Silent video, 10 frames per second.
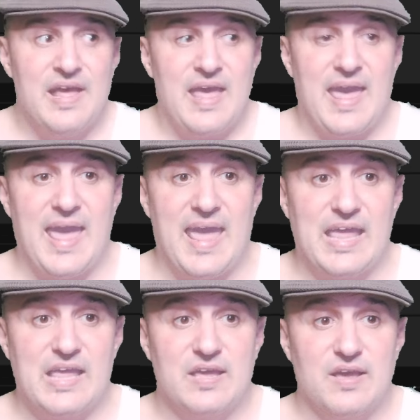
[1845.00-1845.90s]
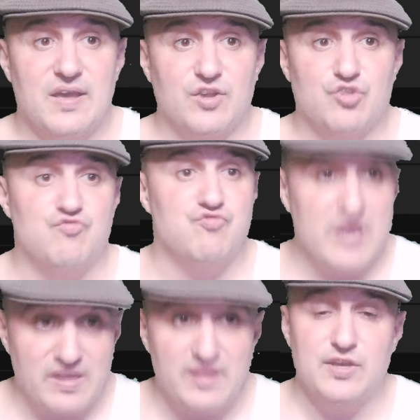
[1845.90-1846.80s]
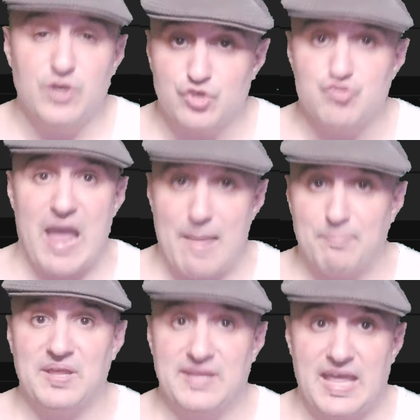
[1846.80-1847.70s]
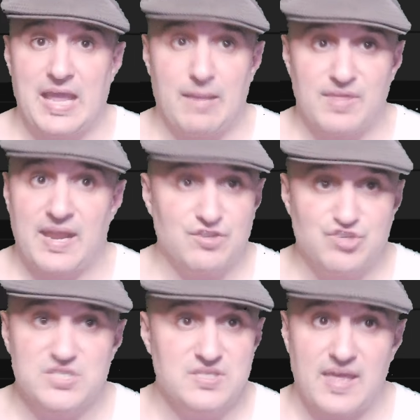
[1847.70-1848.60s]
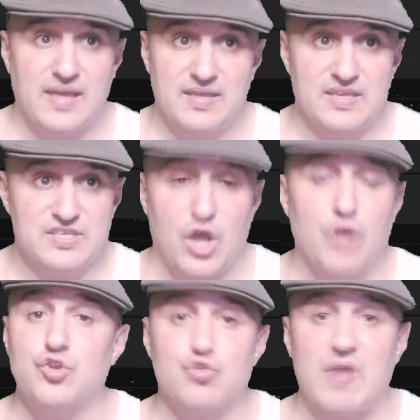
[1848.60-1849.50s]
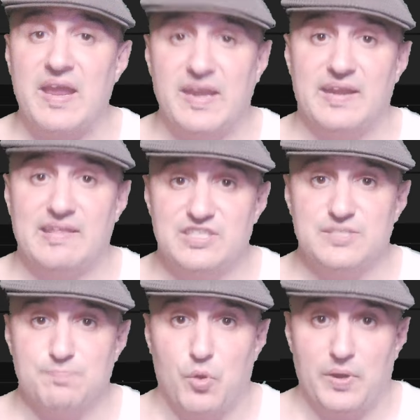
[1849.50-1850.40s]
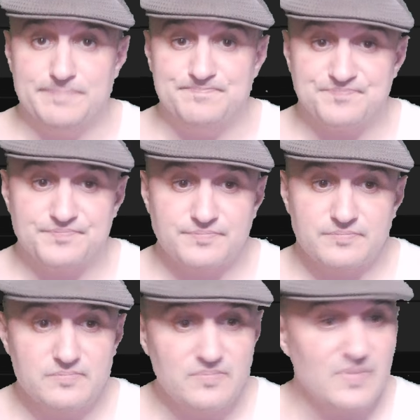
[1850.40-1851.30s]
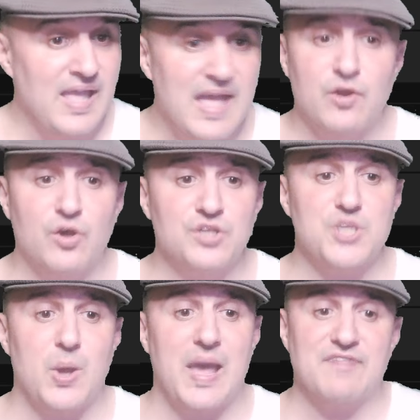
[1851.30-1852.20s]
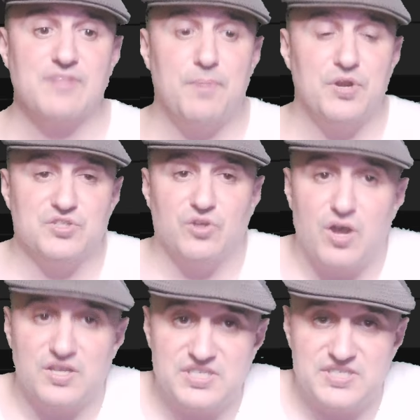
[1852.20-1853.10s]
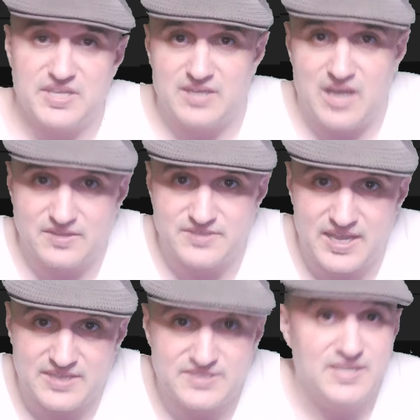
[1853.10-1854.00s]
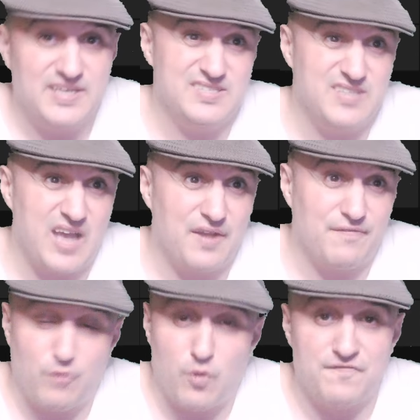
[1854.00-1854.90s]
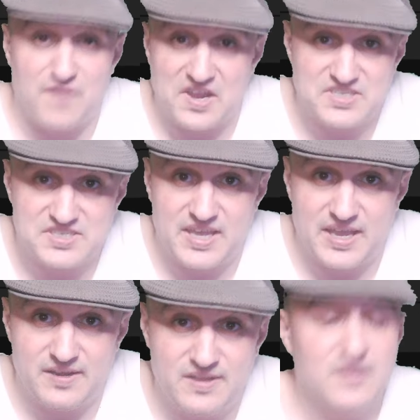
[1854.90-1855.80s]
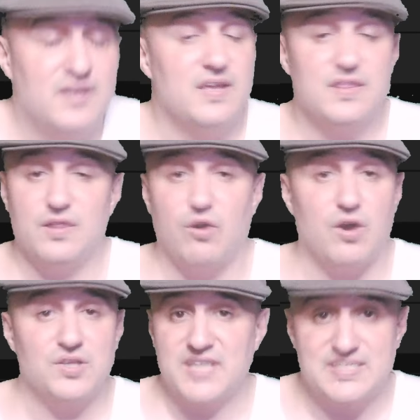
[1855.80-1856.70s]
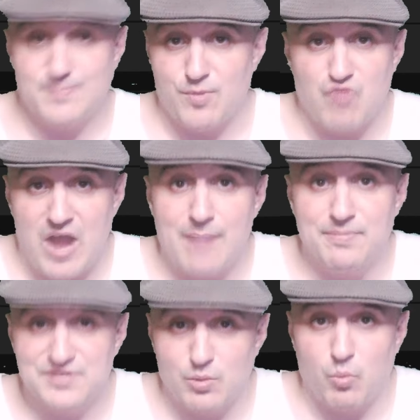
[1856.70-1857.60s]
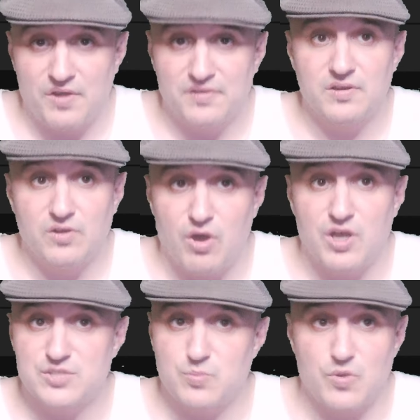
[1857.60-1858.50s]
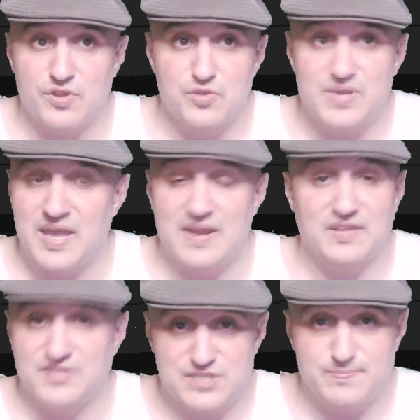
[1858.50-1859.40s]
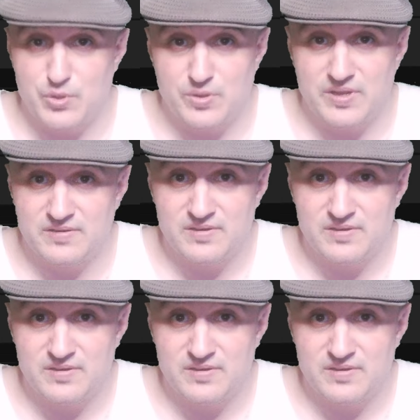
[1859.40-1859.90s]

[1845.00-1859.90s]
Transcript: a really good grappling game that I just think is underrated at this point. And also, I have to put his losses in context. He's on a four fight skid. The loss against Merab is the one loss where you cannot dispute it.